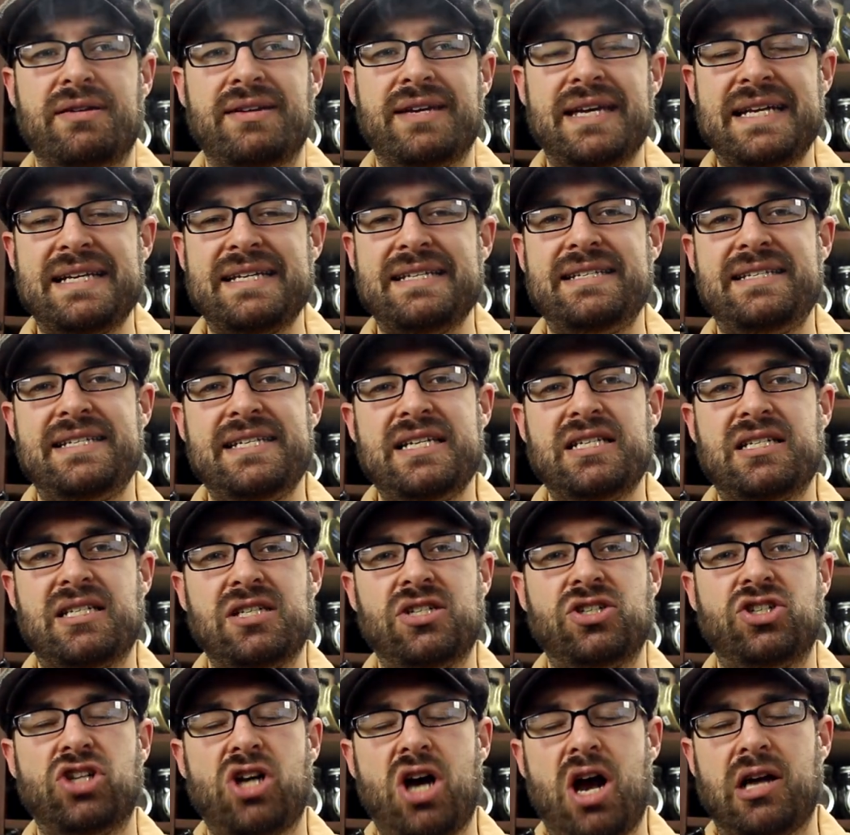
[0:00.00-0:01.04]
Get a
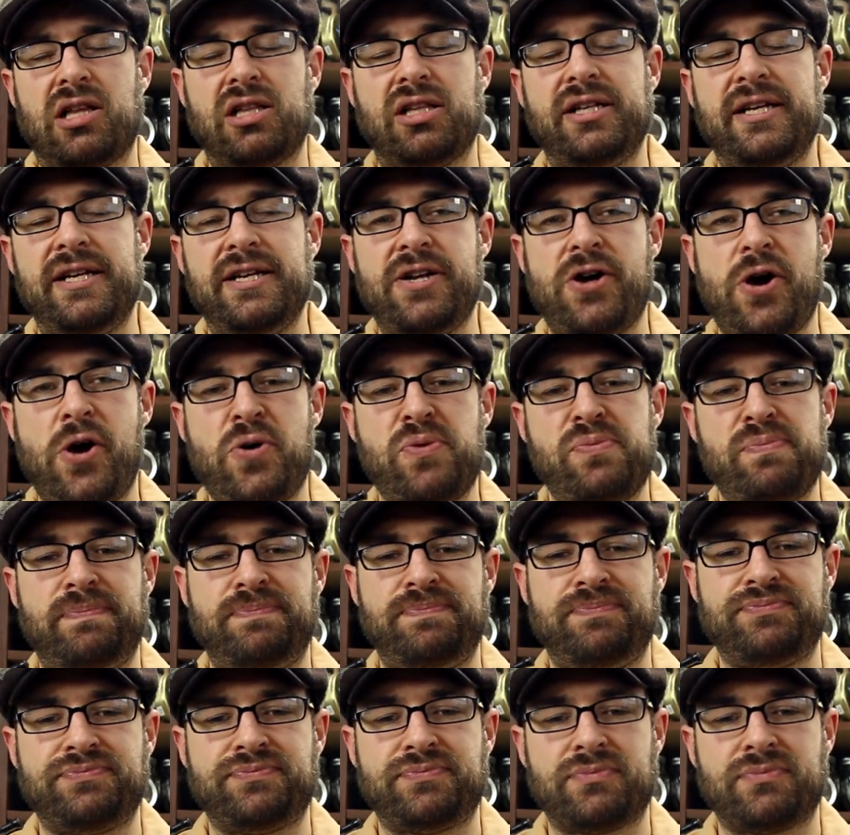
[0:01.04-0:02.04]
decent chocolatey note.